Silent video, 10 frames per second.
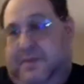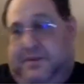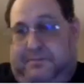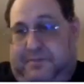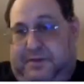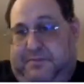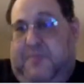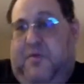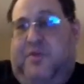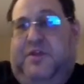But by
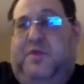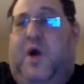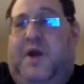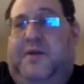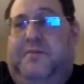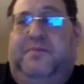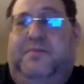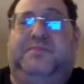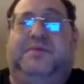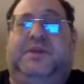more than 1
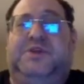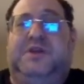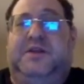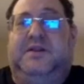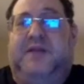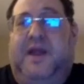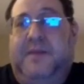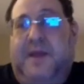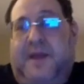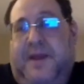potentially at a time.